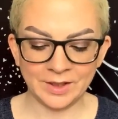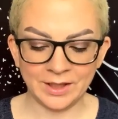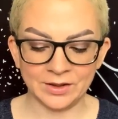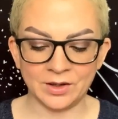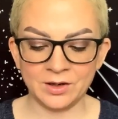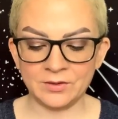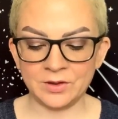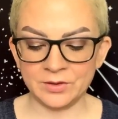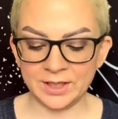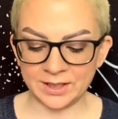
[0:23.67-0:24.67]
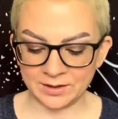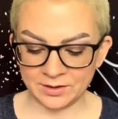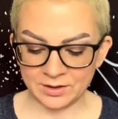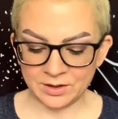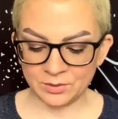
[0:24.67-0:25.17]
At the heart of your reading,
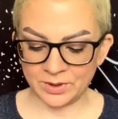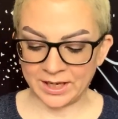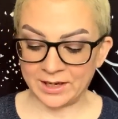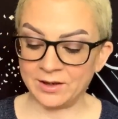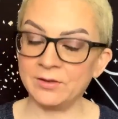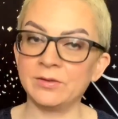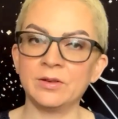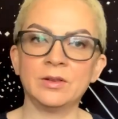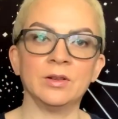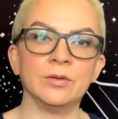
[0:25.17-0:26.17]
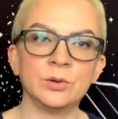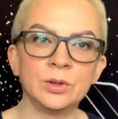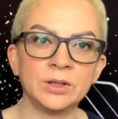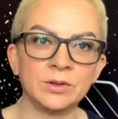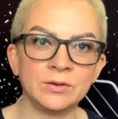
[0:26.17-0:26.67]
we have the Fool
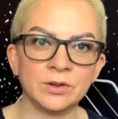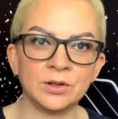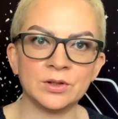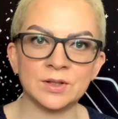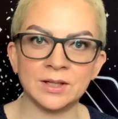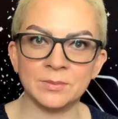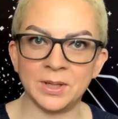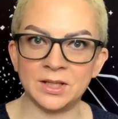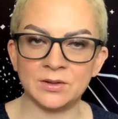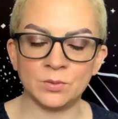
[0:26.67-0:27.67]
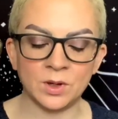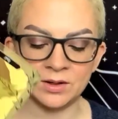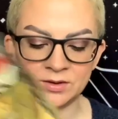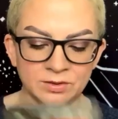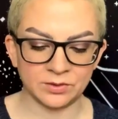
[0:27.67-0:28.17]
in reverse and the Page of
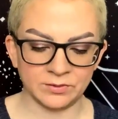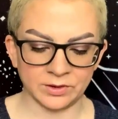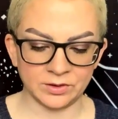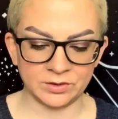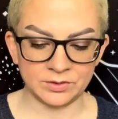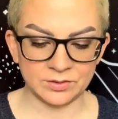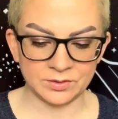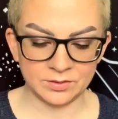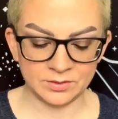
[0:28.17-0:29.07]
Wands in reverse.